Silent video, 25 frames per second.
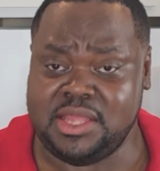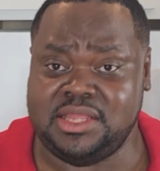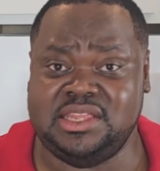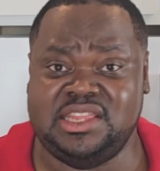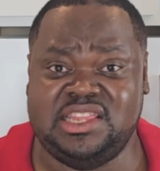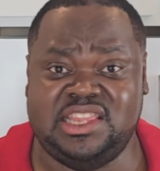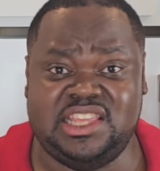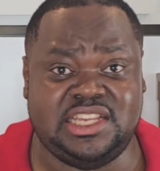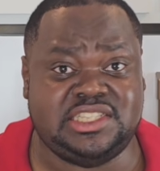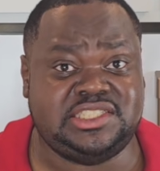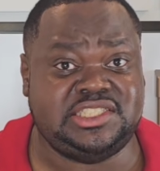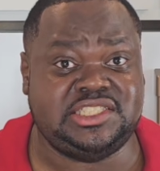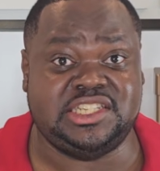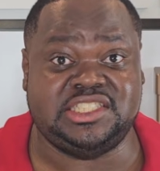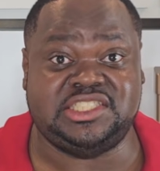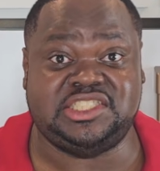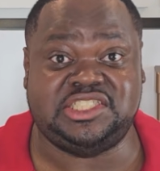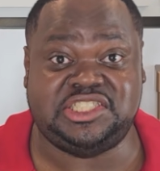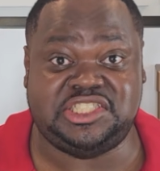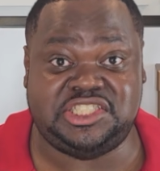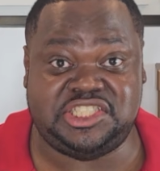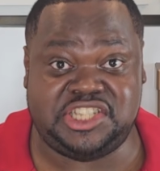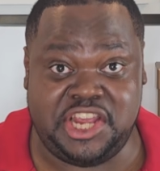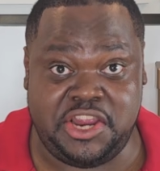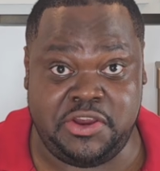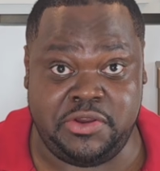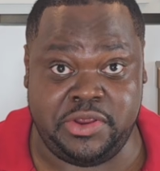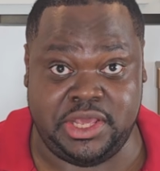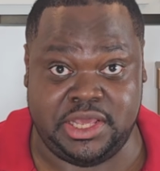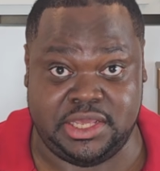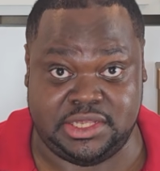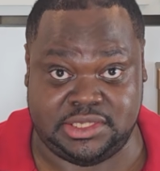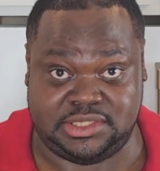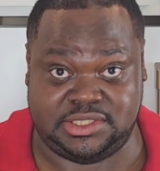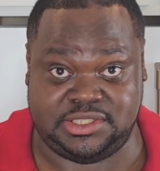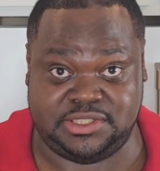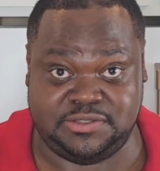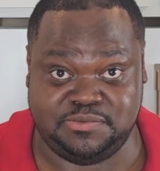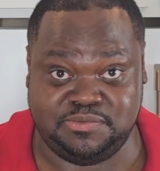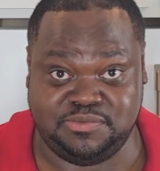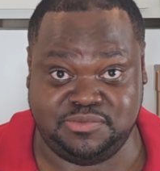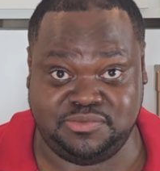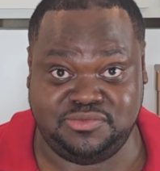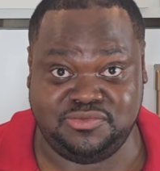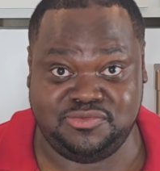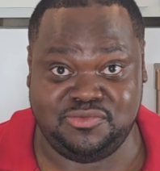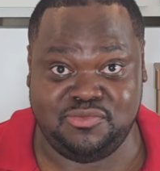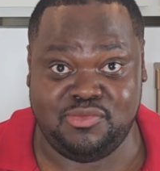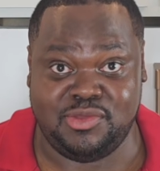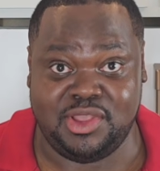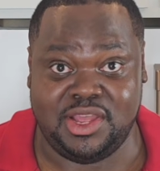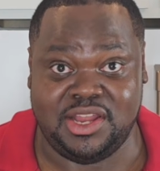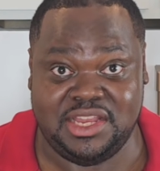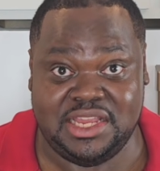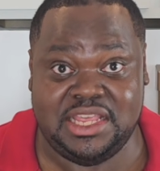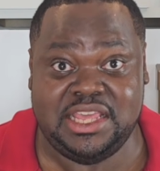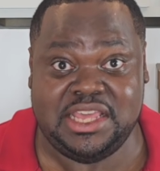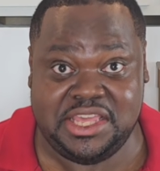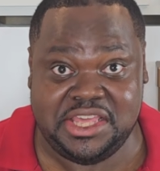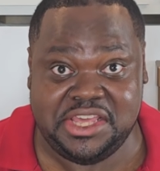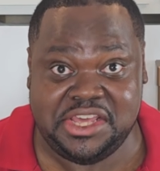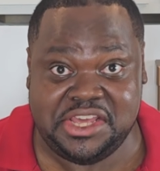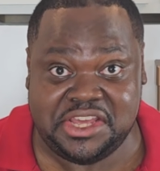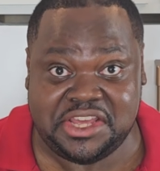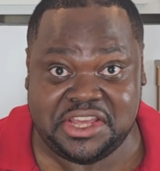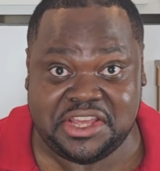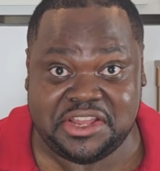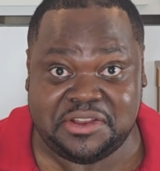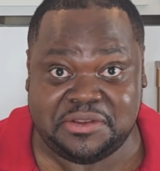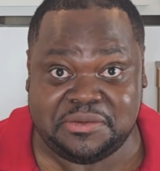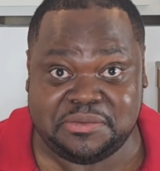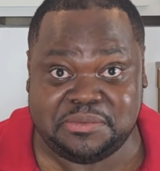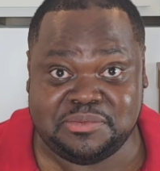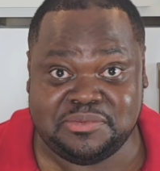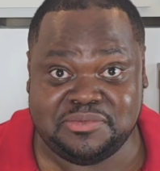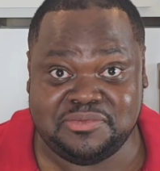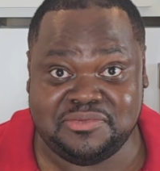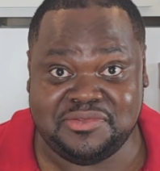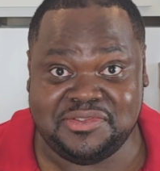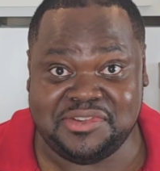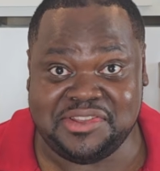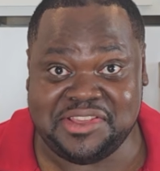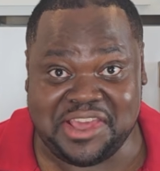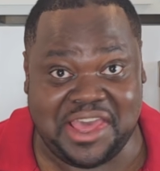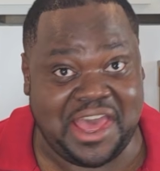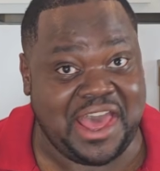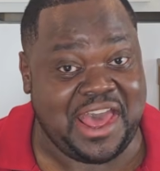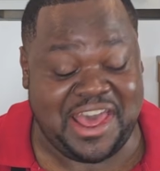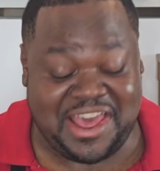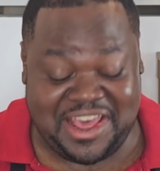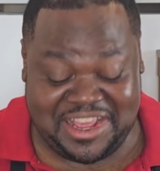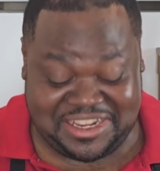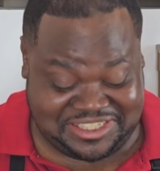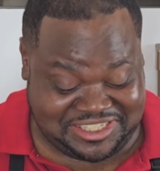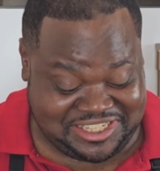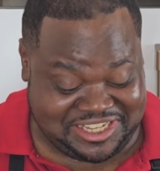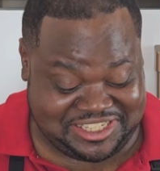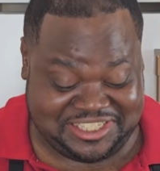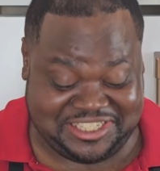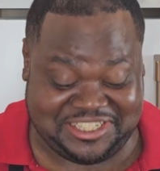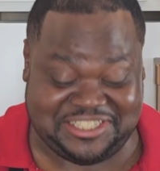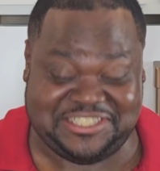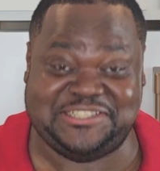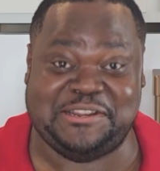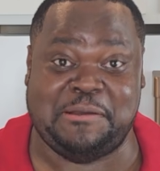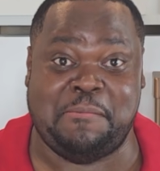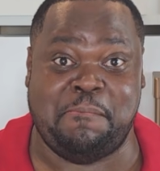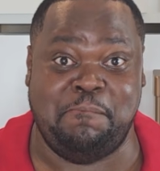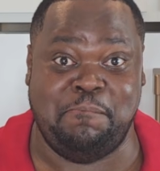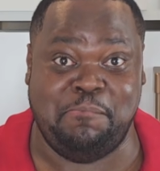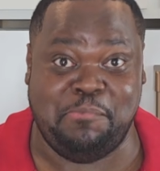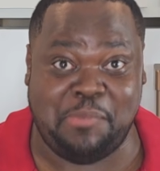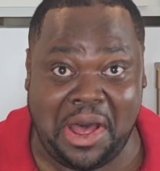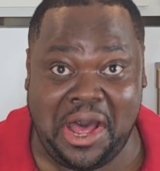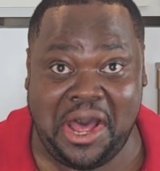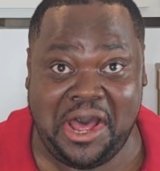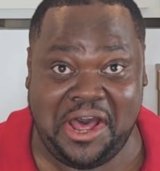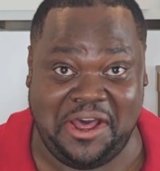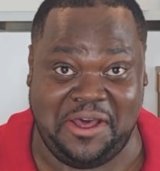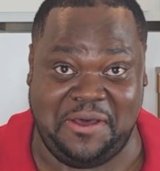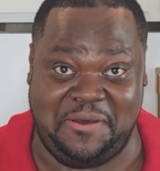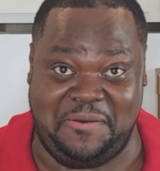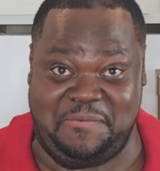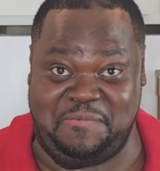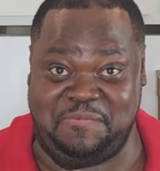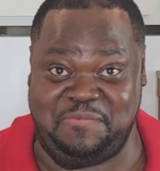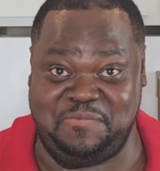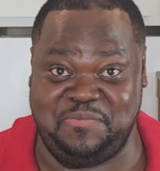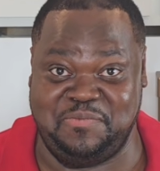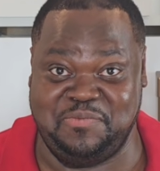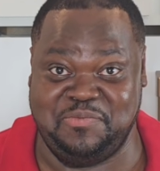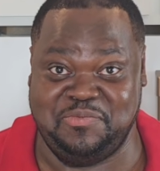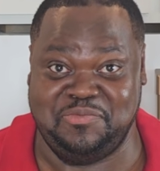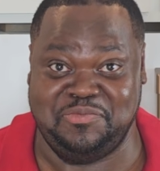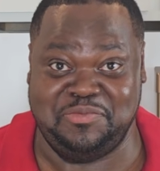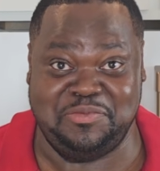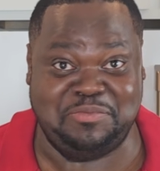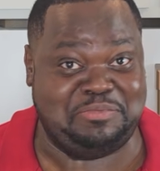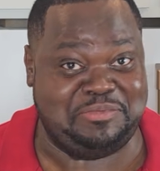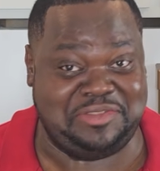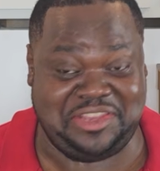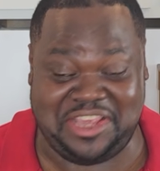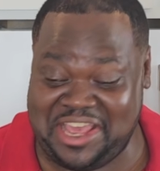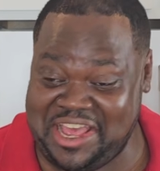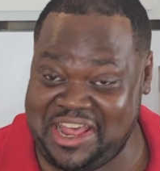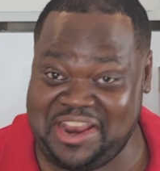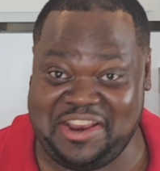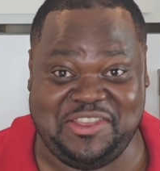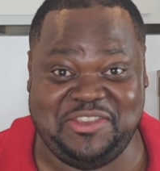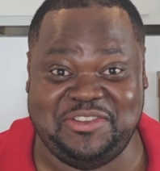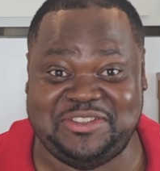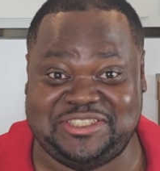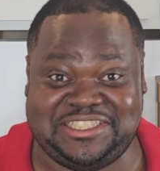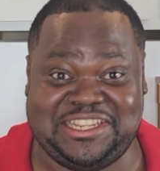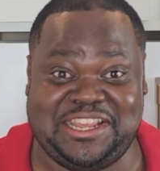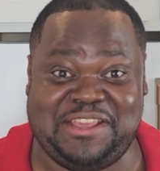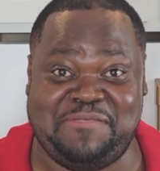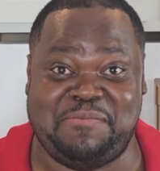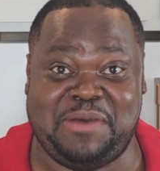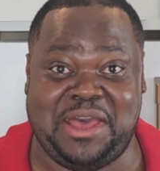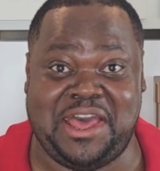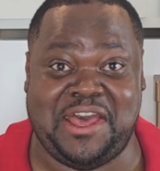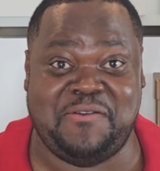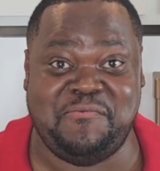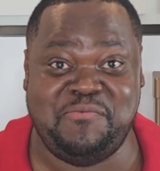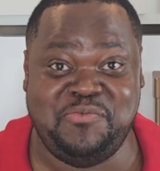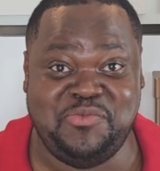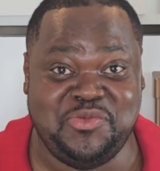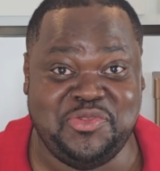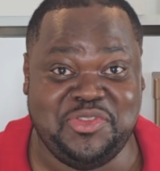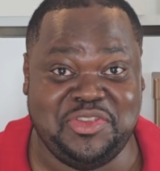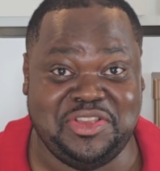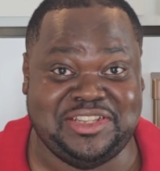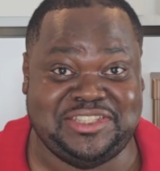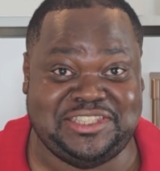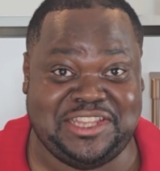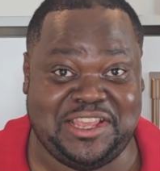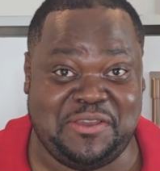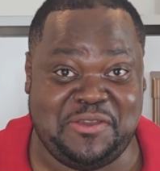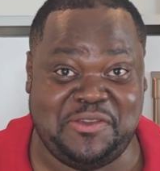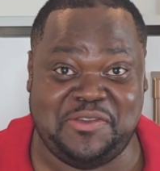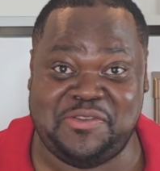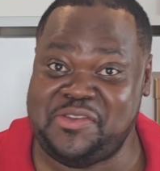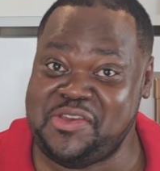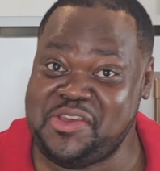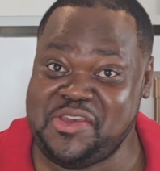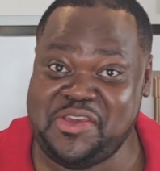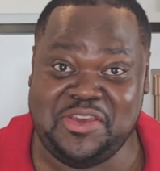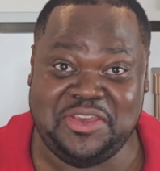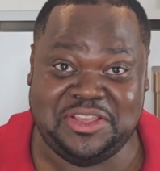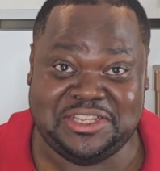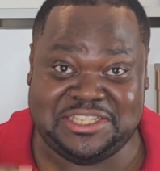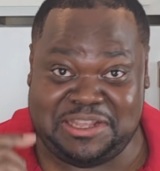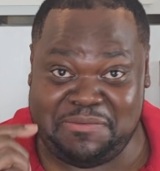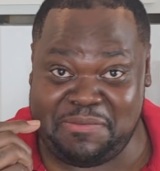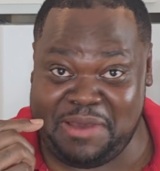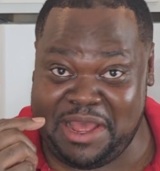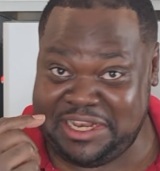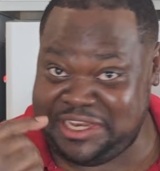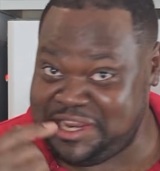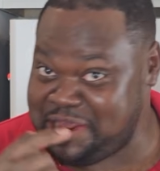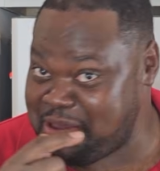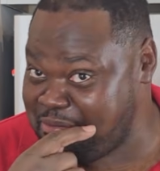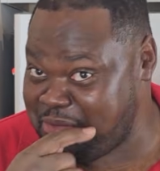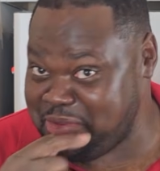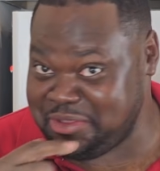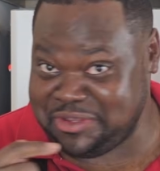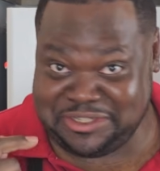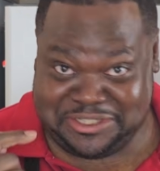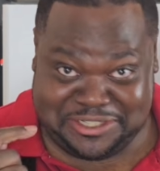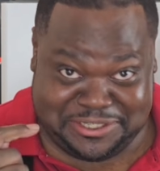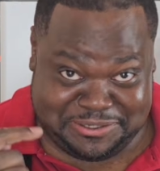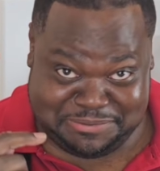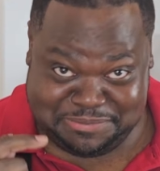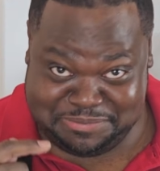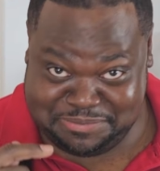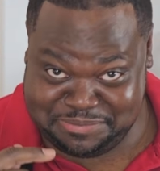This is seriously good. Guys, this is the bomb. I'm telling you, see my dimples?